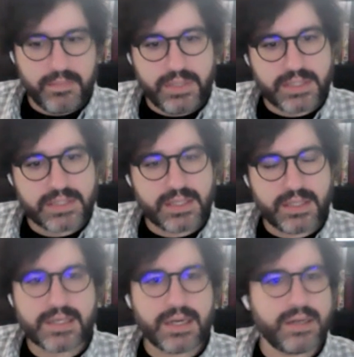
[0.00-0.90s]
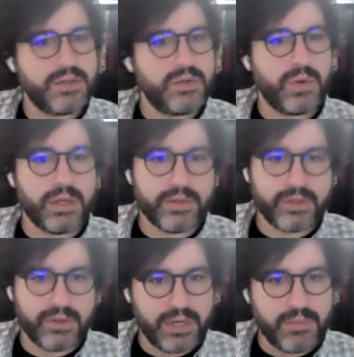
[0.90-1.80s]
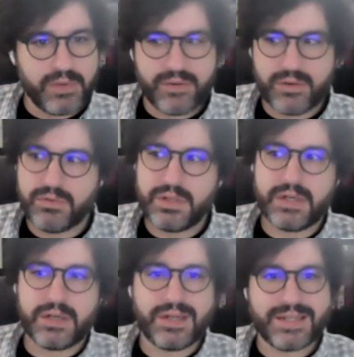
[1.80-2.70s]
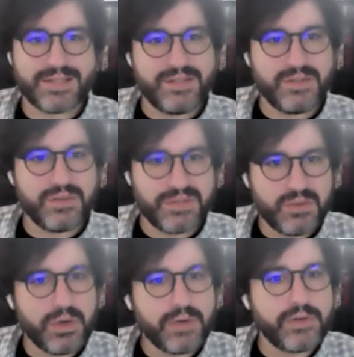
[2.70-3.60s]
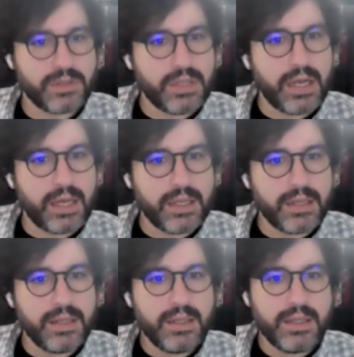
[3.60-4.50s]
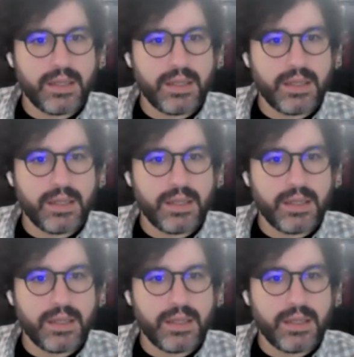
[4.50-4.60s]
because it's got to do well on the gram, whenever really all it has to do is do well for your client.